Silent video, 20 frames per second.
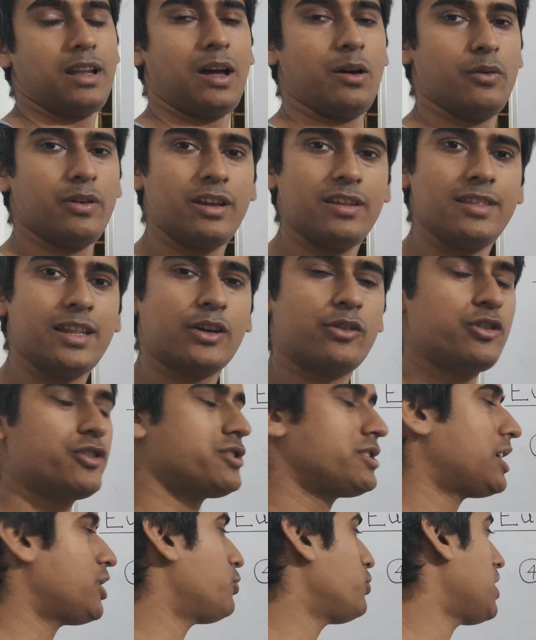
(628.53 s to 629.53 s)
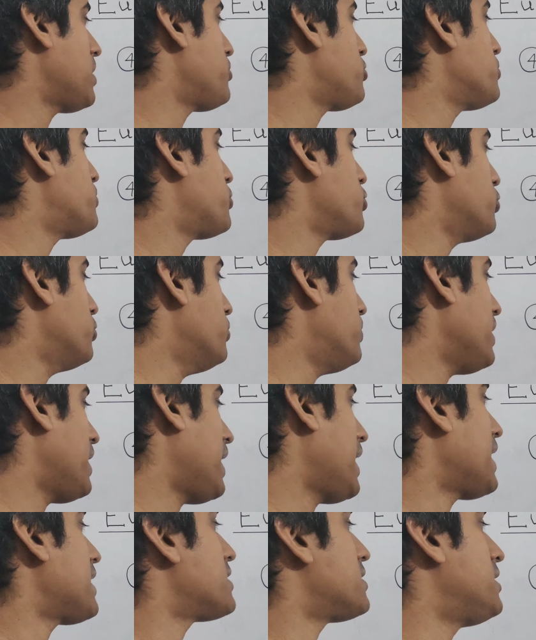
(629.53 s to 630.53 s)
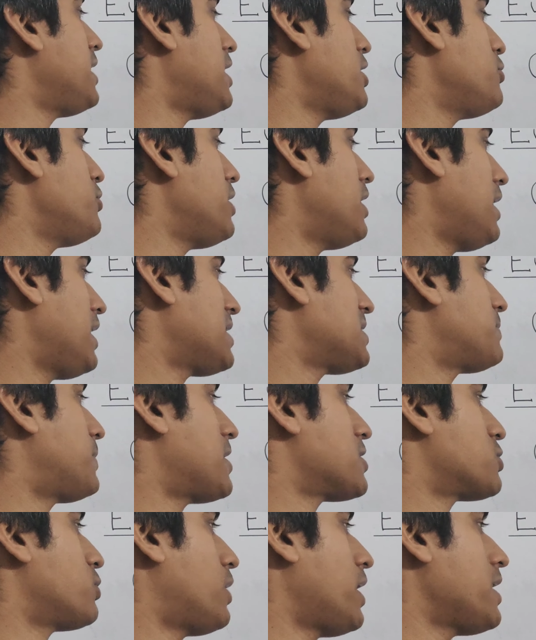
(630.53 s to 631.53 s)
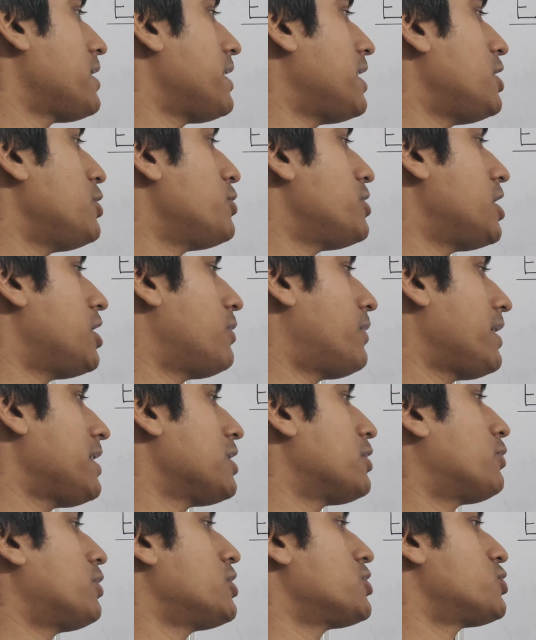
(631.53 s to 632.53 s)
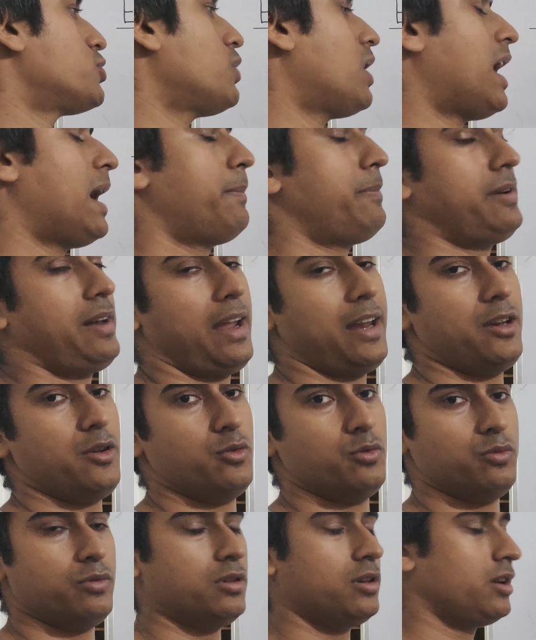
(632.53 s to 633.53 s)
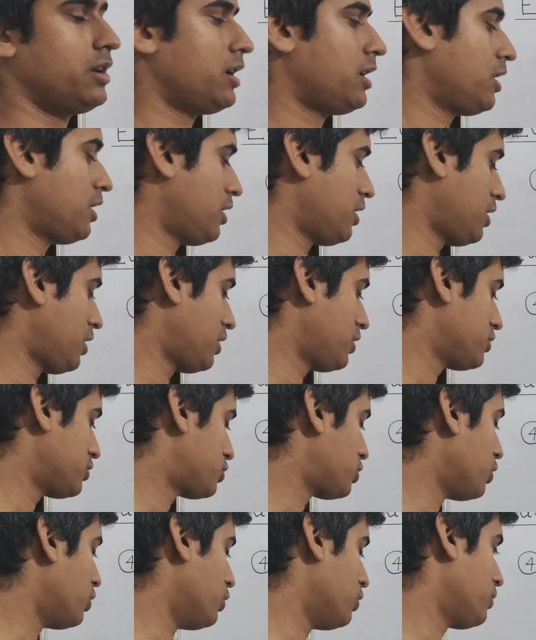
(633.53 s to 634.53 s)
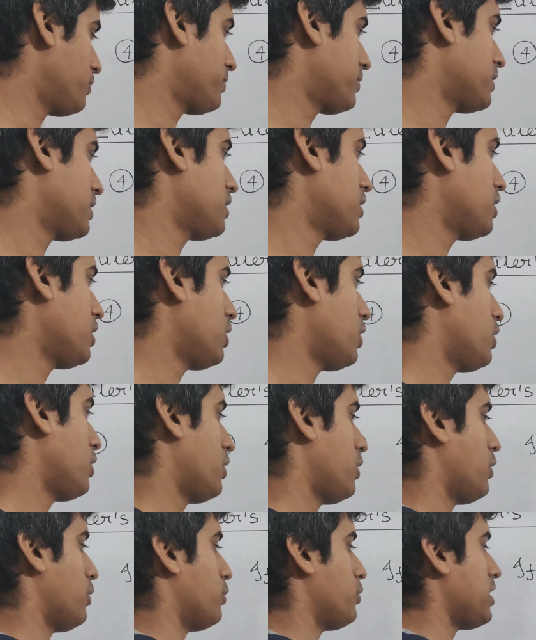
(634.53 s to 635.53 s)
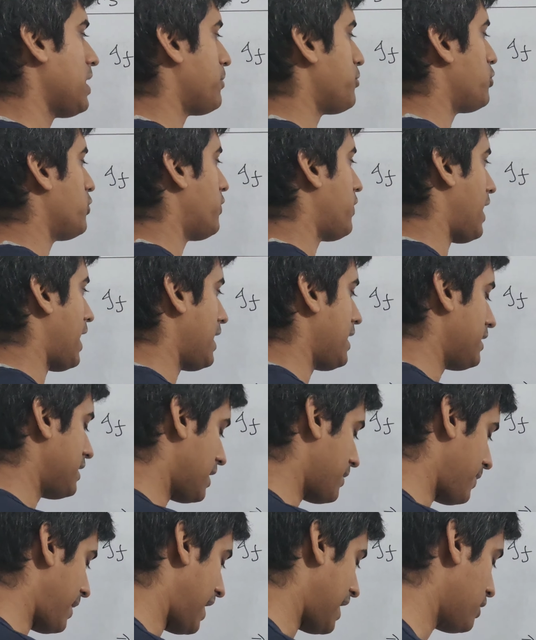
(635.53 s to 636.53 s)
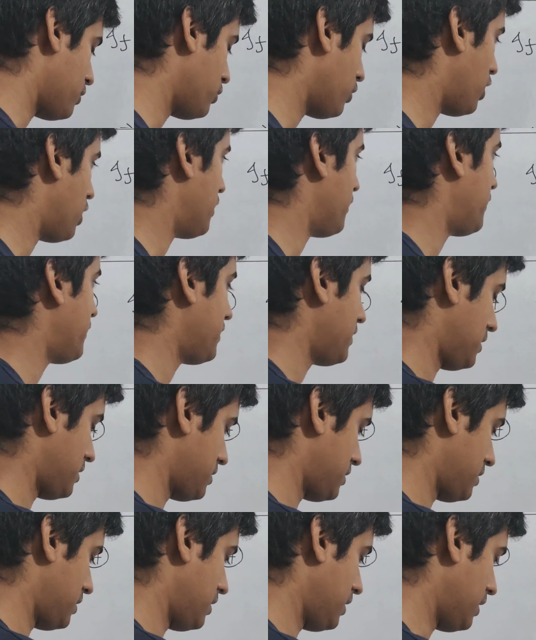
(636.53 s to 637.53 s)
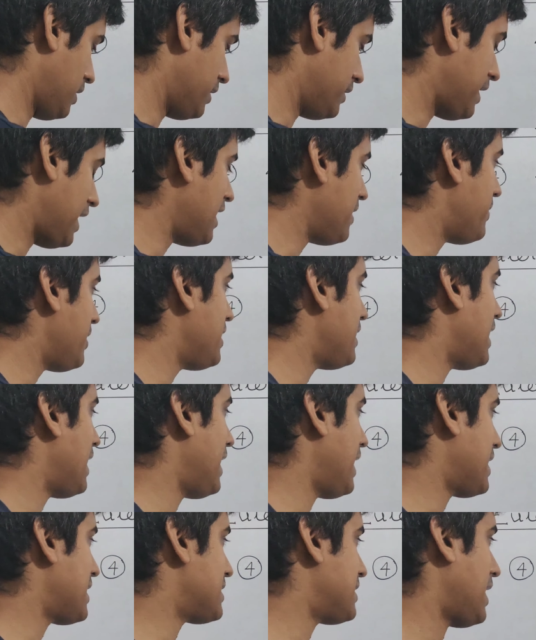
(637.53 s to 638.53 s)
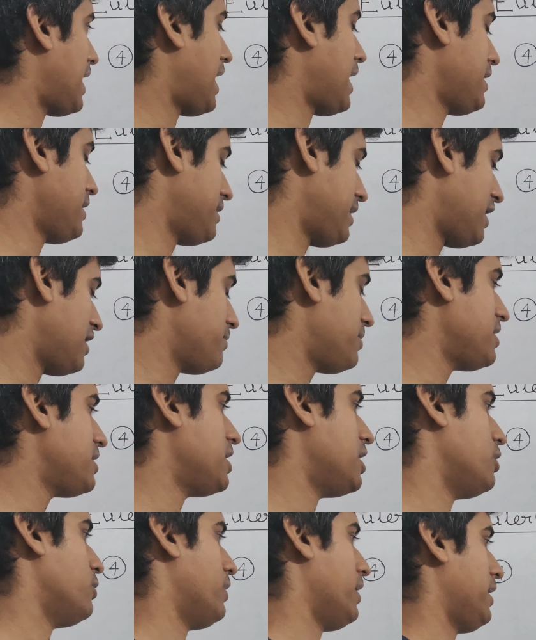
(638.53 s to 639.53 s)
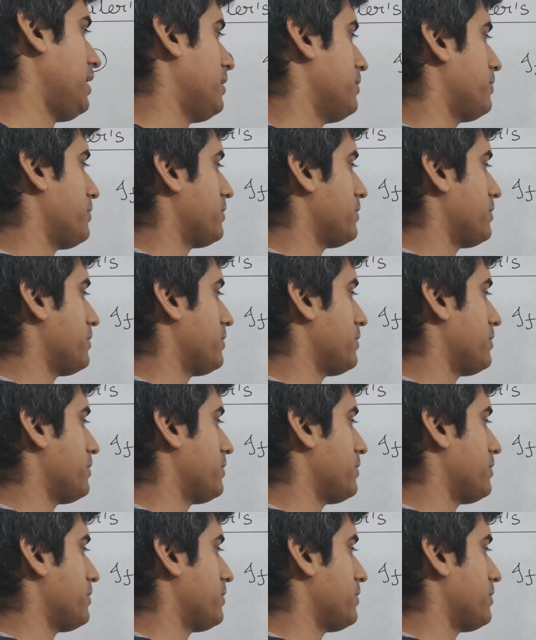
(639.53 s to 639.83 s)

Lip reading: Now in the question we have to prove x del u del x plus y del u del y equals to half tan u. So we have to find the value of del v del x and del v del y.